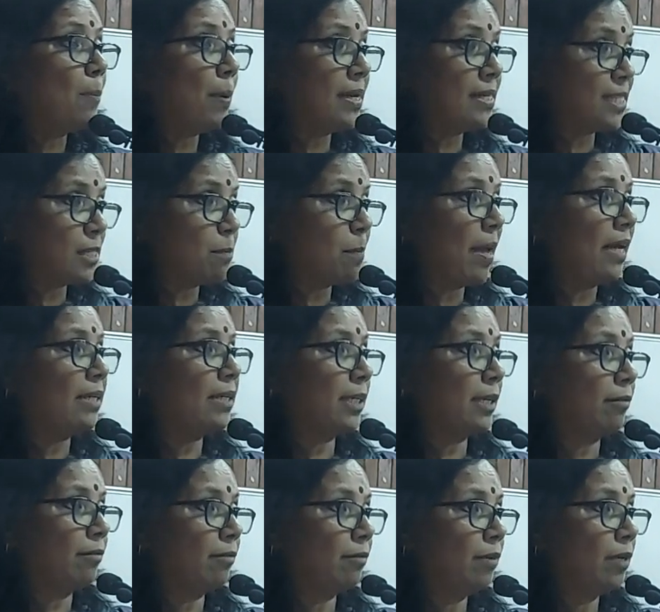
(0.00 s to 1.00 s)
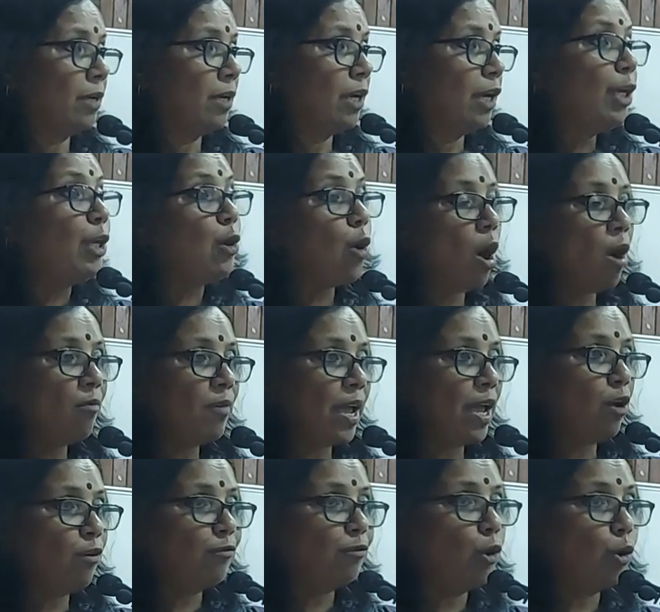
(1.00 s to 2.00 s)
a perspective. Your
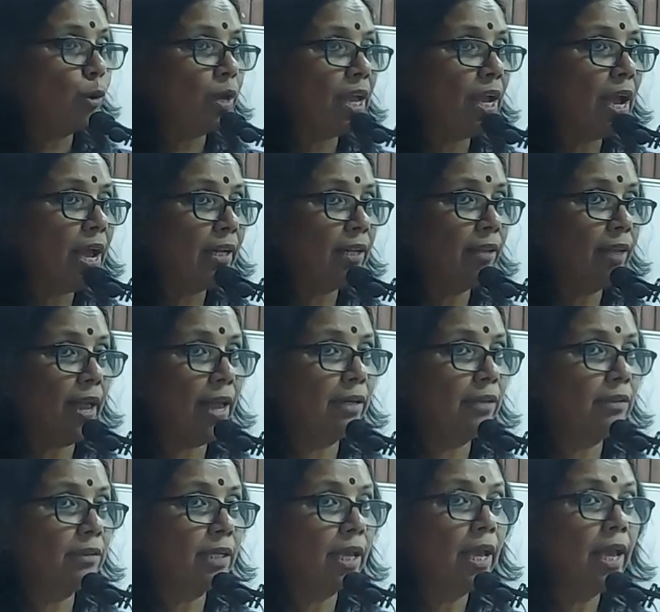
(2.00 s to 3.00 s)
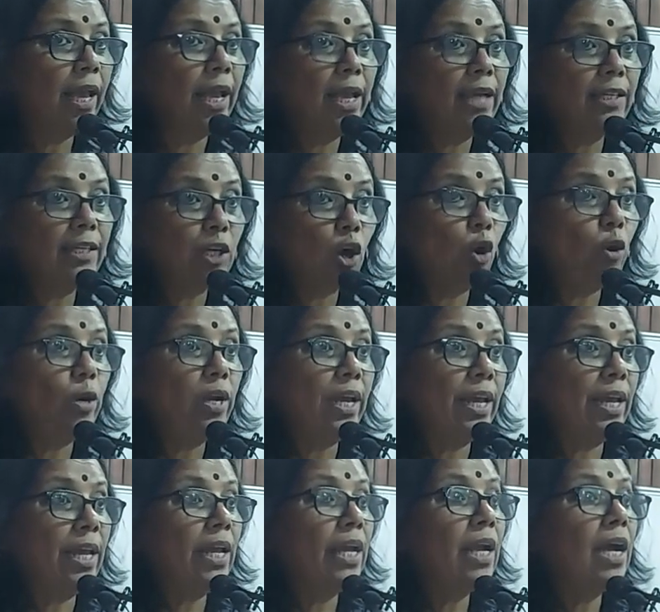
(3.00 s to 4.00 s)
way of looking at things is
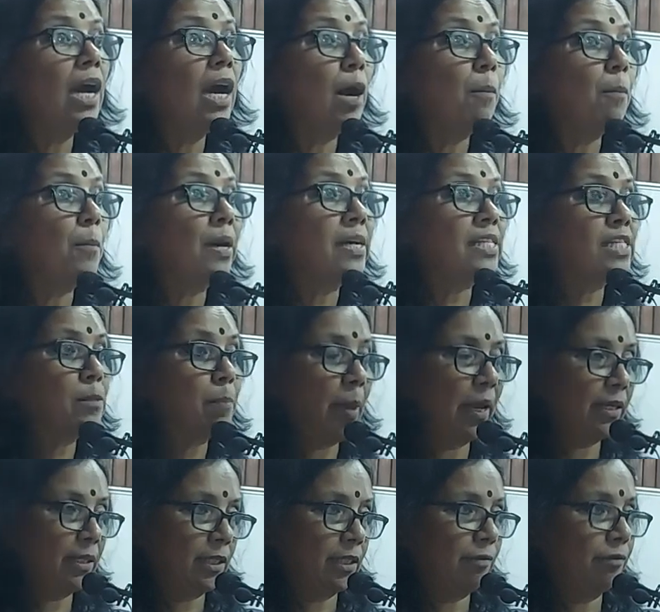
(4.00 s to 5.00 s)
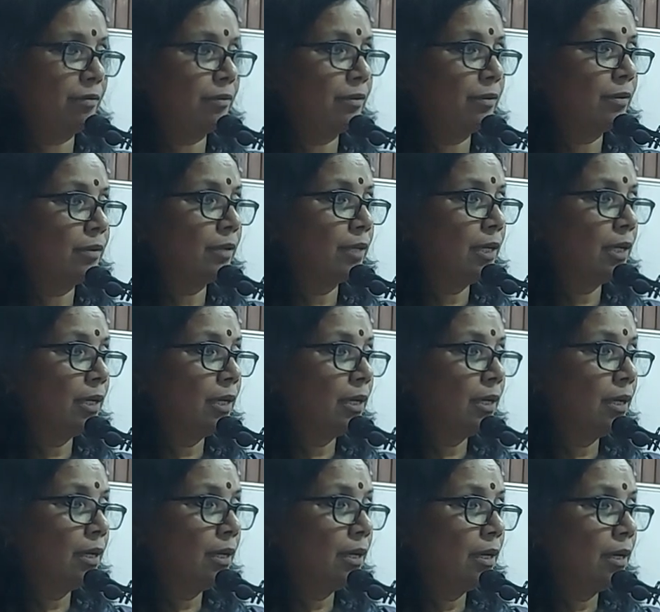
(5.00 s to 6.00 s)
only a perspective.
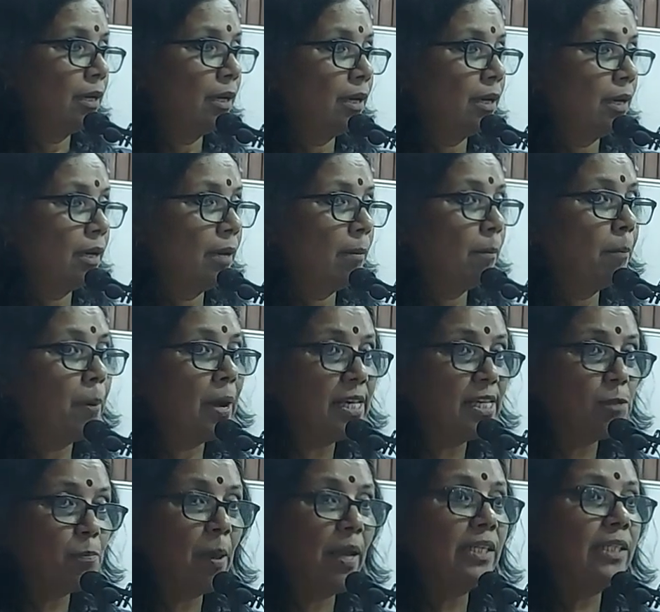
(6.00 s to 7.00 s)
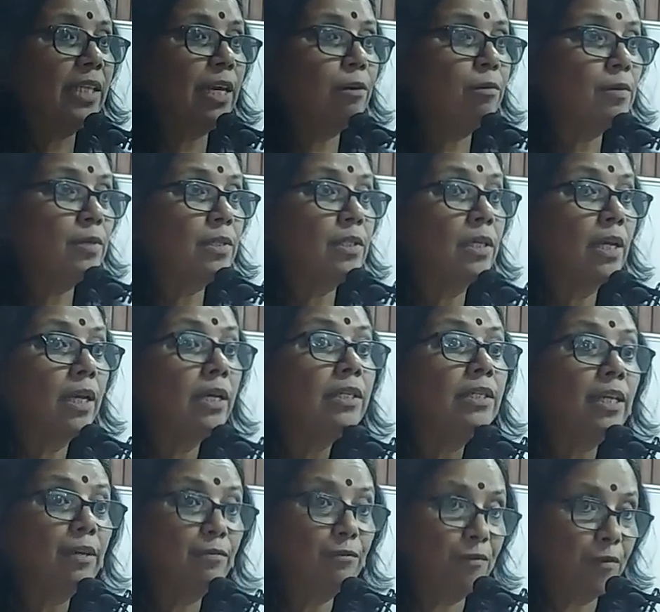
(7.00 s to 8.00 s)
Perspectives
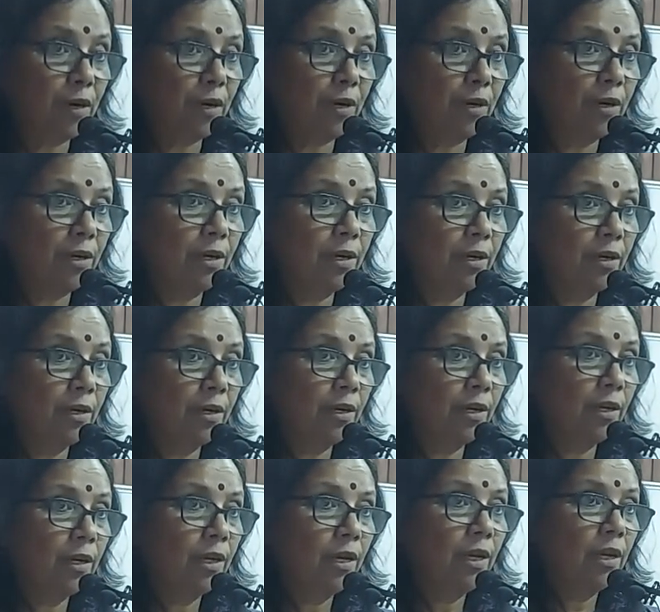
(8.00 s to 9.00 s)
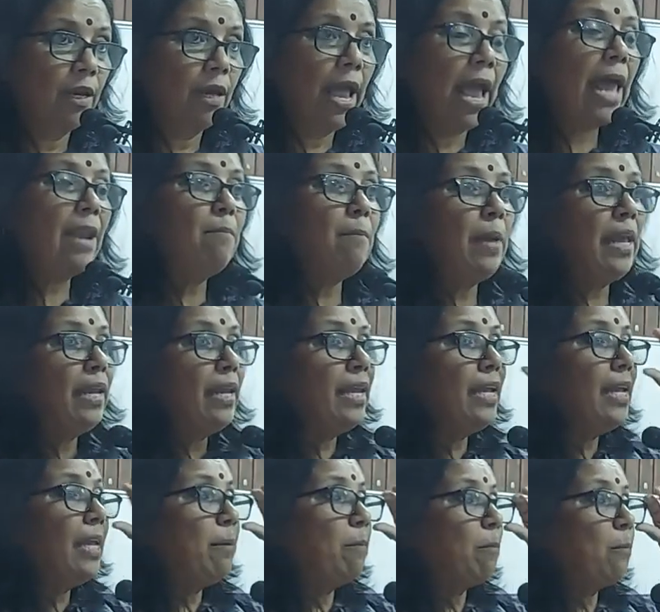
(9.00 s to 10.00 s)
differ. And
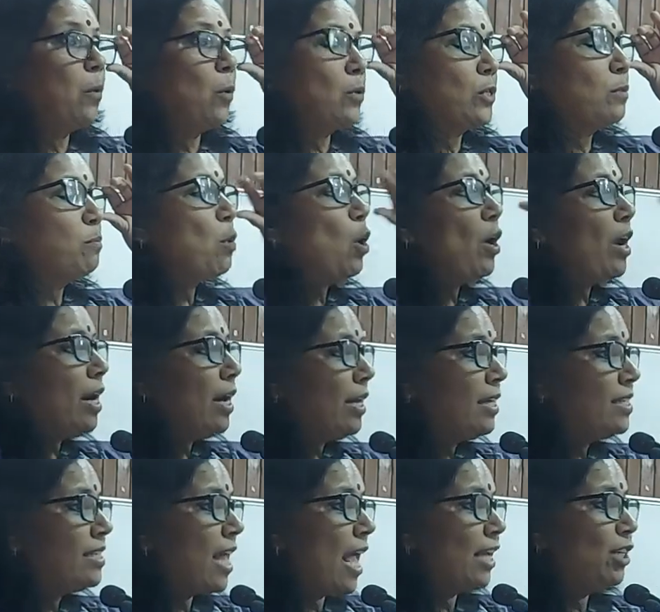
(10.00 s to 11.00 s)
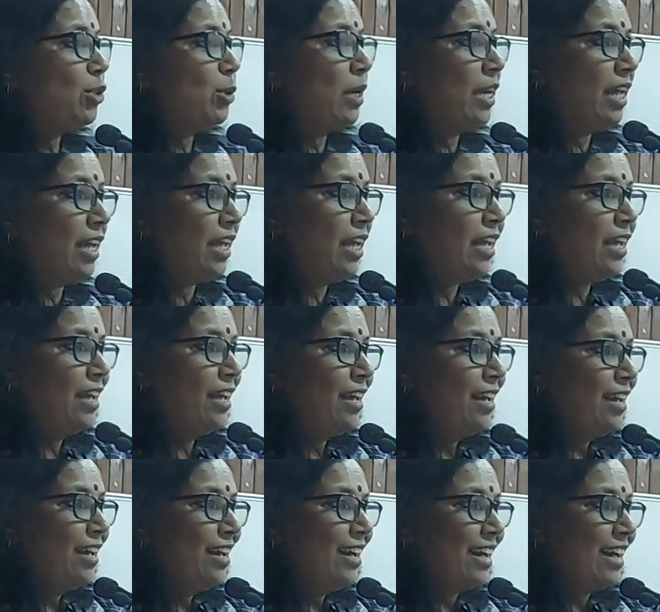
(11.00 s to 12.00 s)
many postmodernists actually
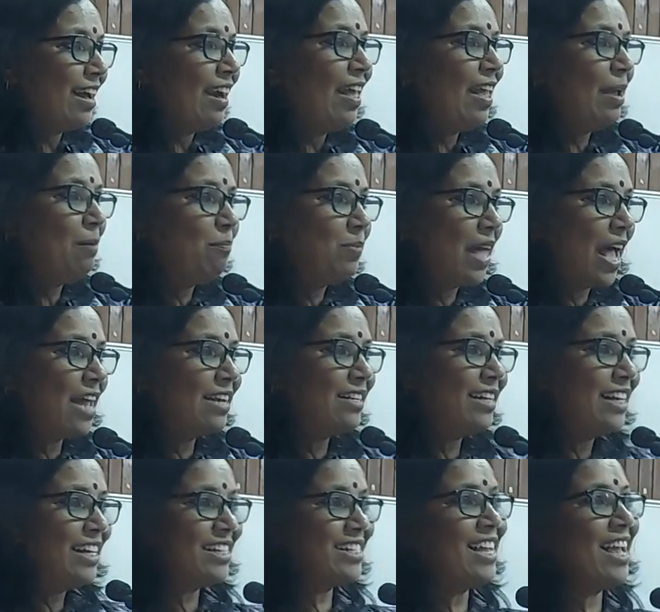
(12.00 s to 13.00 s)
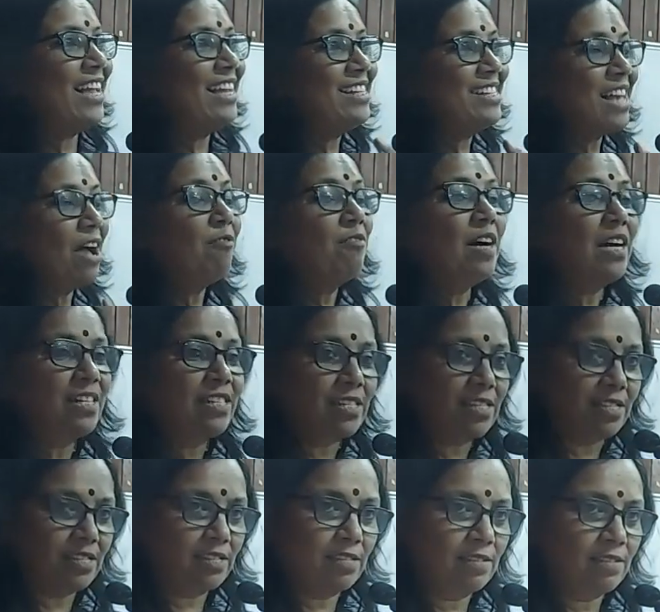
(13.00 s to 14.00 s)
claim that Nietzsche is
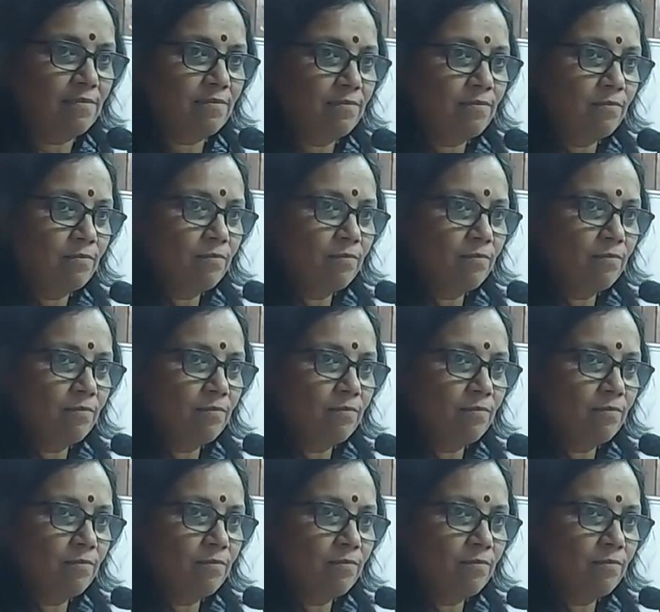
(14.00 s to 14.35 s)
ours.